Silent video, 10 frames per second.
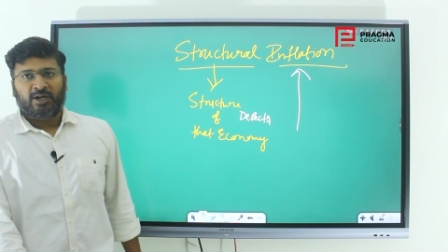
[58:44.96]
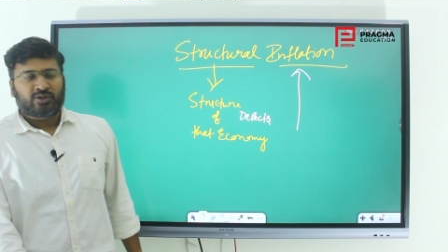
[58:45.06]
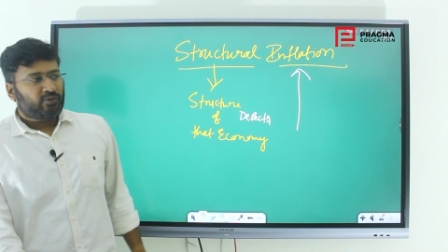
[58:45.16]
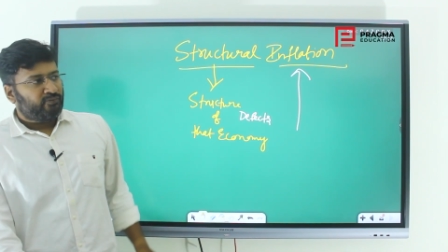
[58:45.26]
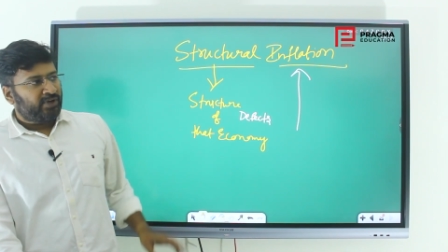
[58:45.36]

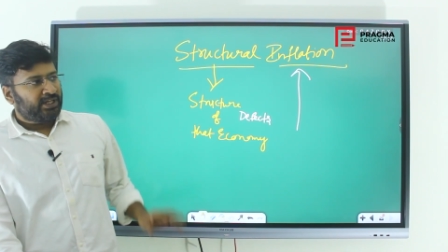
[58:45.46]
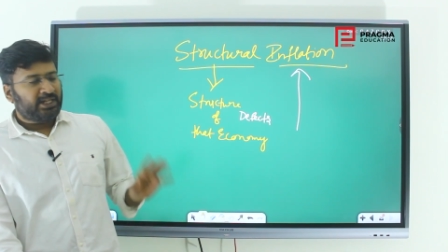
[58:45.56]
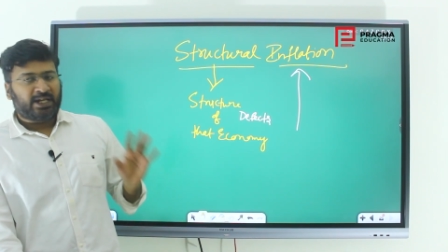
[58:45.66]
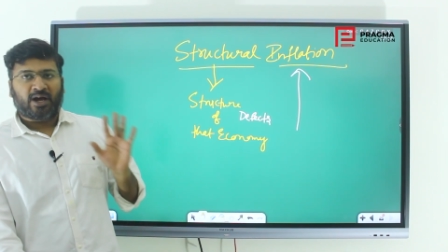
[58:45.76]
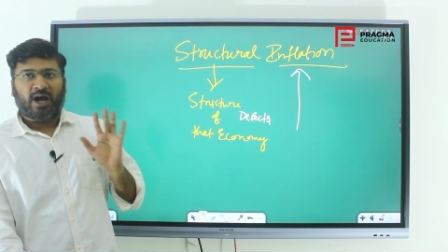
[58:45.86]
So when
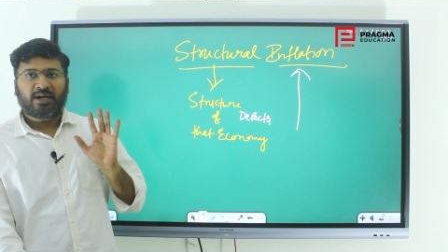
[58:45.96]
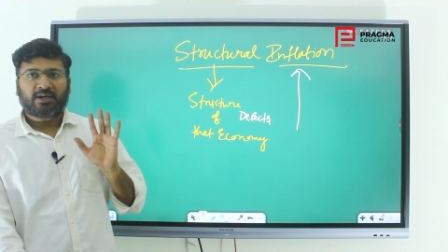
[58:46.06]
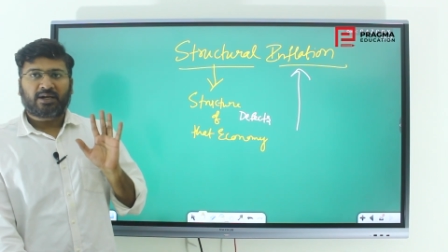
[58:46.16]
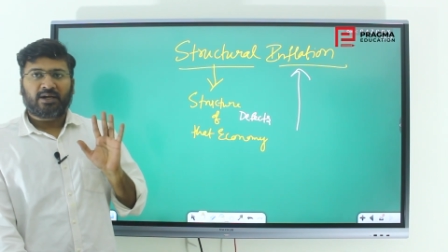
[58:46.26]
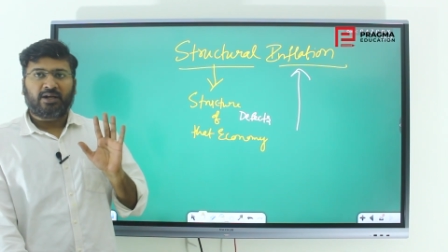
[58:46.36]
there
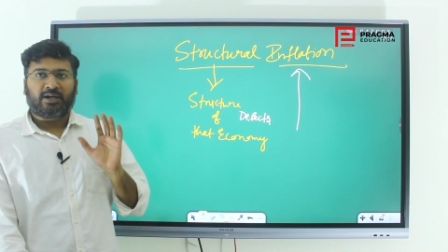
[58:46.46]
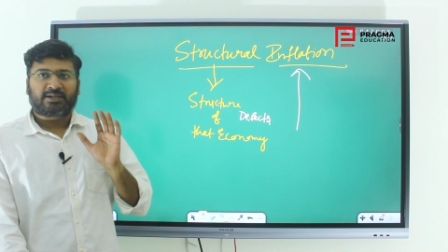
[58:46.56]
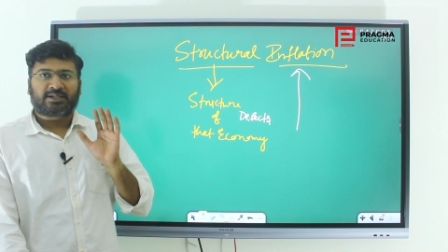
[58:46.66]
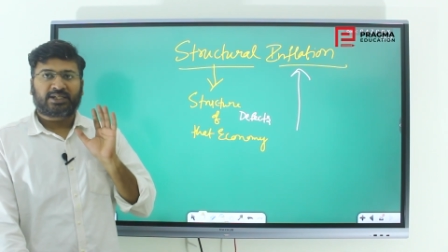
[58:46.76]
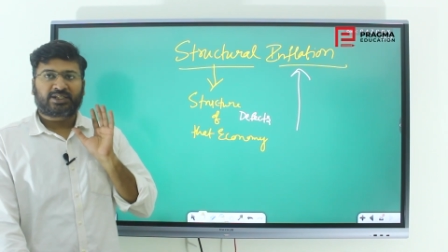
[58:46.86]
are
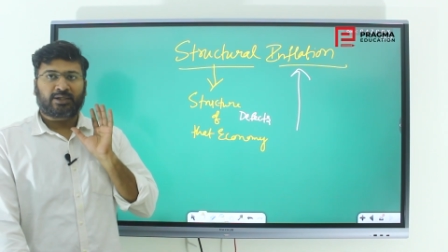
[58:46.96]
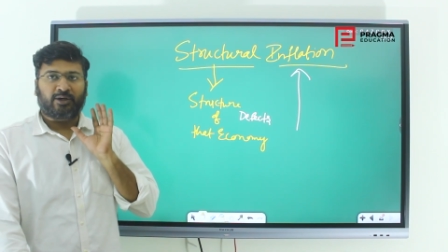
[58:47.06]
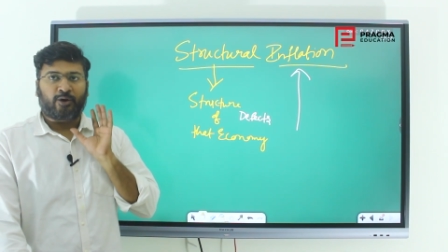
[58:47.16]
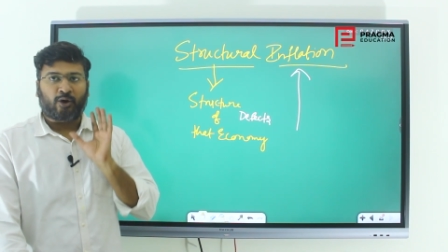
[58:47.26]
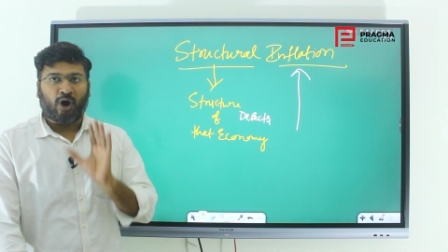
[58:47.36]
such
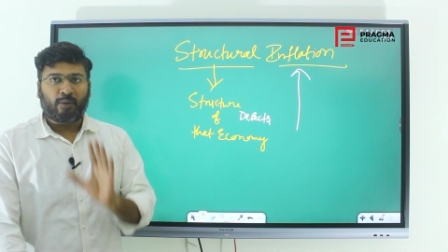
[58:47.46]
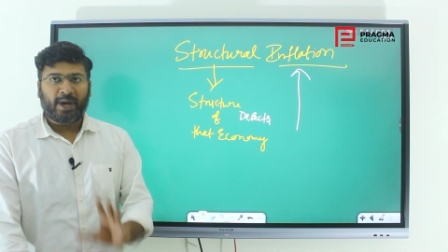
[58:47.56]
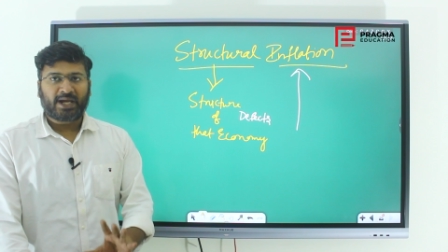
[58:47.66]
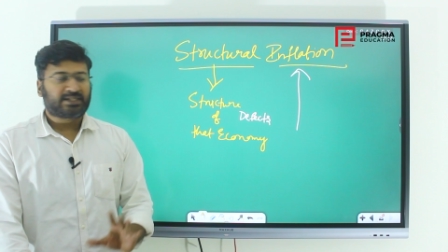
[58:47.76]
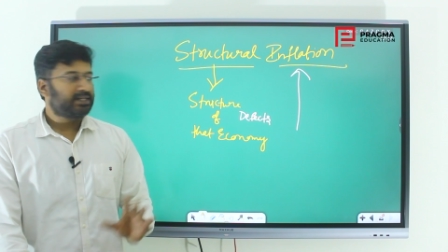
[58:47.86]

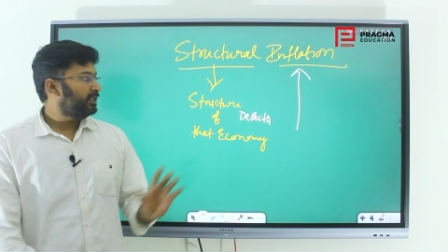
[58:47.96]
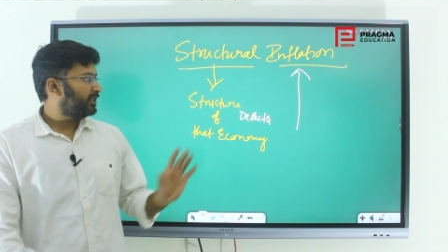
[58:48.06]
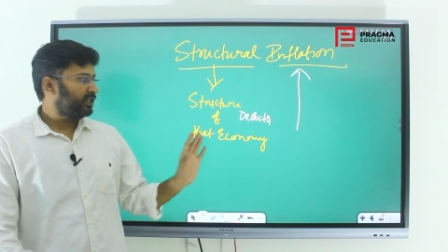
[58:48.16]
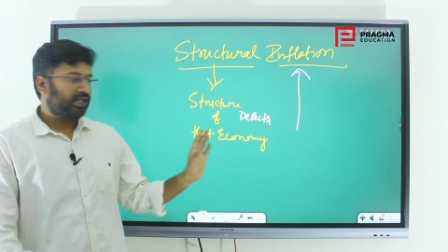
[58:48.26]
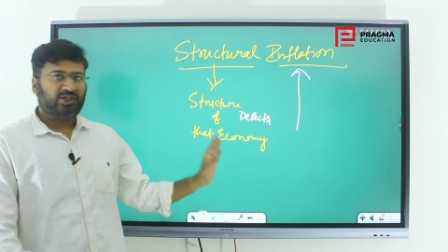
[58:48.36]
drawbacks in the
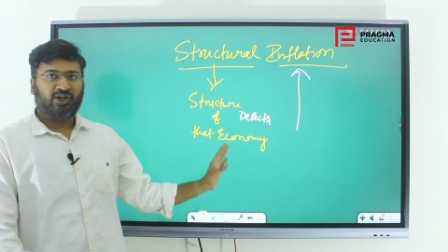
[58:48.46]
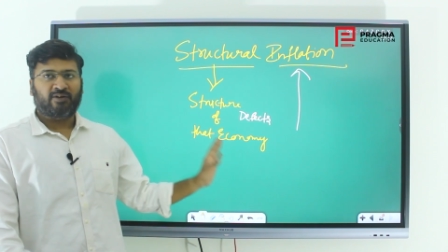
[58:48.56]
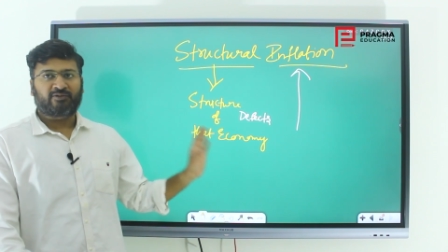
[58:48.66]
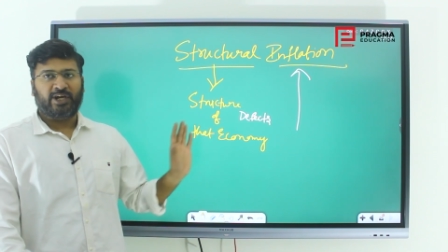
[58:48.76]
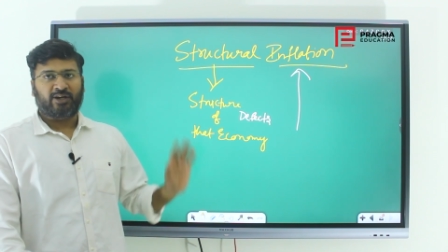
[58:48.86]
structure
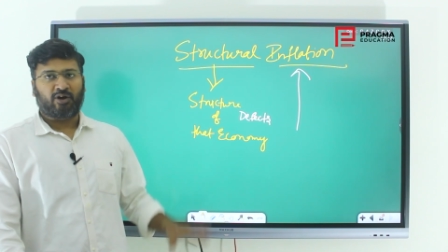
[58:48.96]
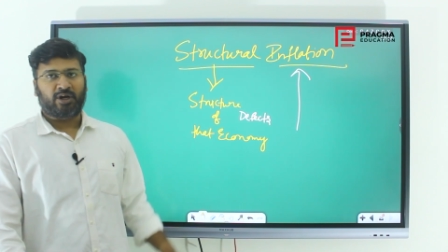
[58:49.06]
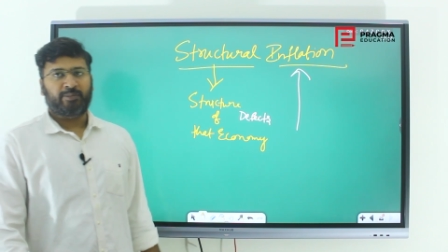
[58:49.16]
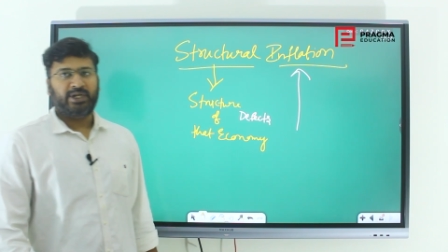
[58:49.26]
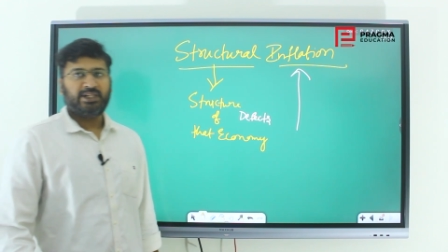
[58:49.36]
of the
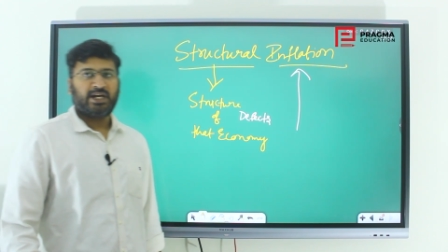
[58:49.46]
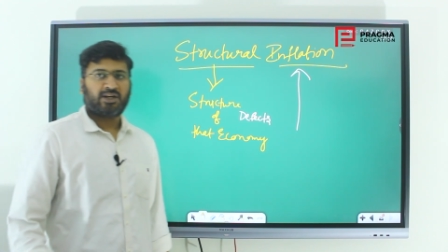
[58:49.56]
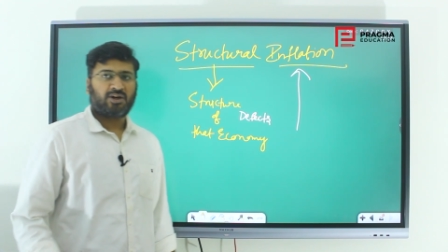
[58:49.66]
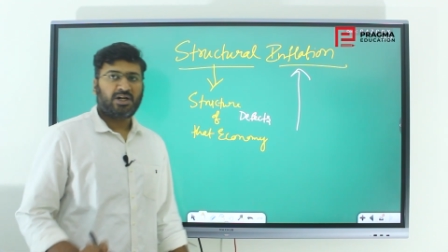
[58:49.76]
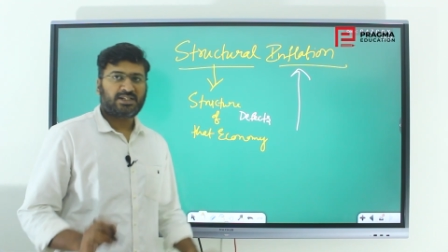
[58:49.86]
economy, they are
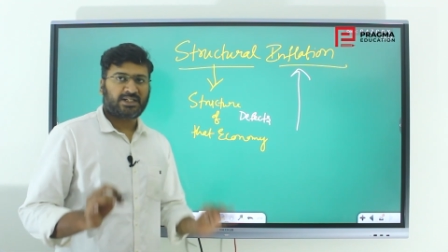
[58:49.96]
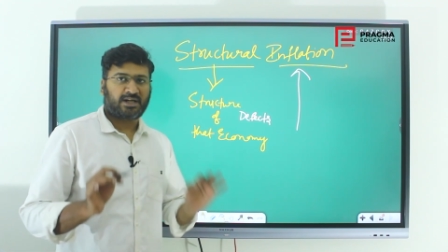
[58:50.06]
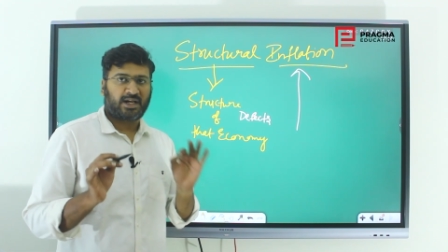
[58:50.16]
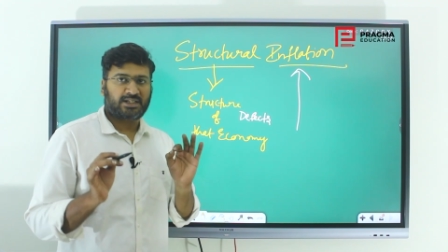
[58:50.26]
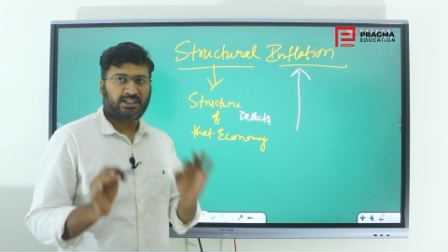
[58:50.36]
called
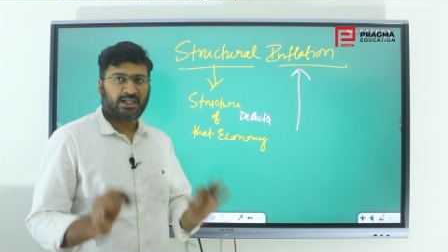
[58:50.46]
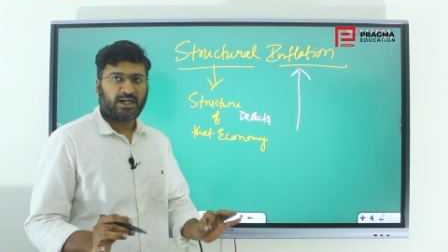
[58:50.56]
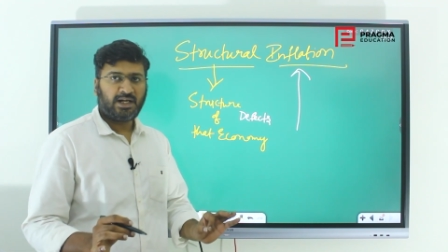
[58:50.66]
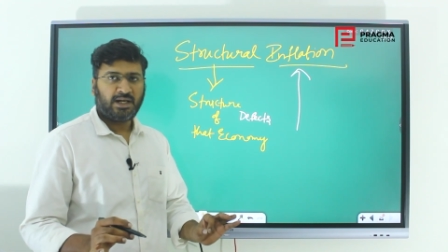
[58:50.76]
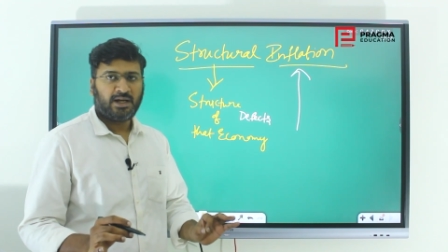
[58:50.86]

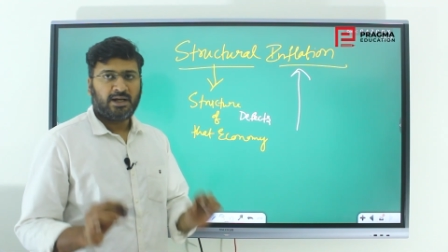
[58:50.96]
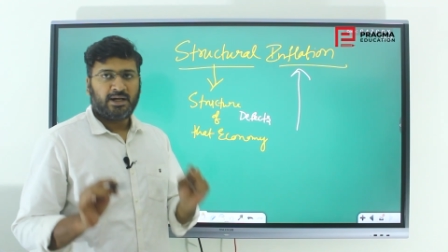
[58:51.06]
structural